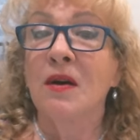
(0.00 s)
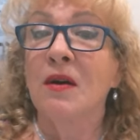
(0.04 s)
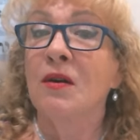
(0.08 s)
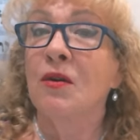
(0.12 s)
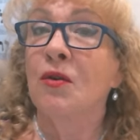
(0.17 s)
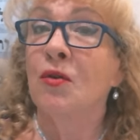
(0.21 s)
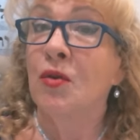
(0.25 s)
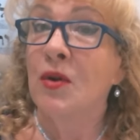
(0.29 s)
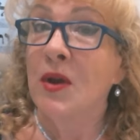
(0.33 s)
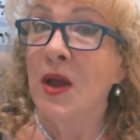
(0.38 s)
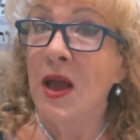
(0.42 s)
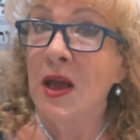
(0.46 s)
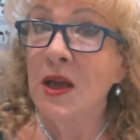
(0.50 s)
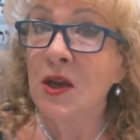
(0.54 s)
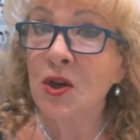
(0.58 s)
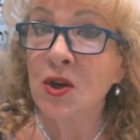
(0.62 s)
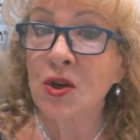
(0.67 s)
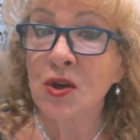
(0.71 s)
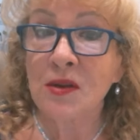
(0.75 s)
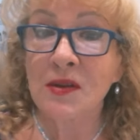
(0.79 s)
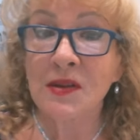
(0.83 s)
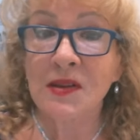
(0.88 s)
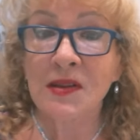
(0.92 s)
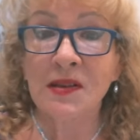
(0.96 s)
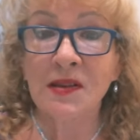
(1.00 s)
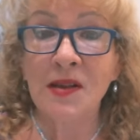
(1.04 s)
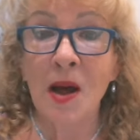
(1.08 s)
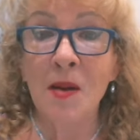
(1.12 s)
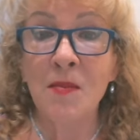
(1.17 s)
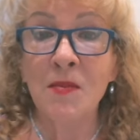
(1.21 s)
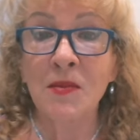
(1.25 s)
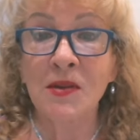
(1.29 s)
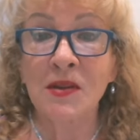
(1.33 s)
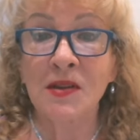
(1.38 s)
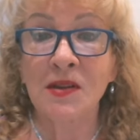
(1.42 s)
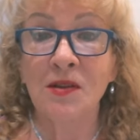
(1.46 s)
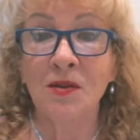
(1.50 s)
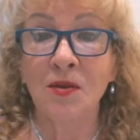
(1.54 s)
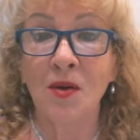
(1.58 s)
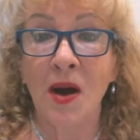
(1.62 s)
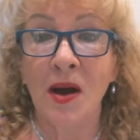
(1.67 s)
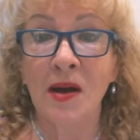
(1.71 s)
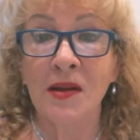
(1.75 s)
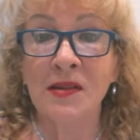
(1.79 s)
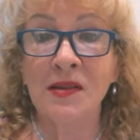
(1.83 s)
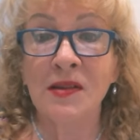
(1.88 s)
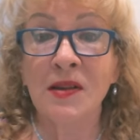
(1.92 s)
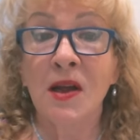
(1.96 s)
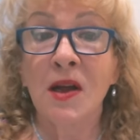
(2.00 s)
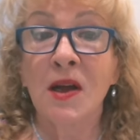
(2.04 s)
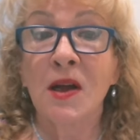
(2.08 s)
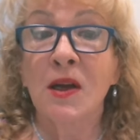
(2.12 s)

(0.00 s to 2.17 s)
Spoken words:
Creation summons to us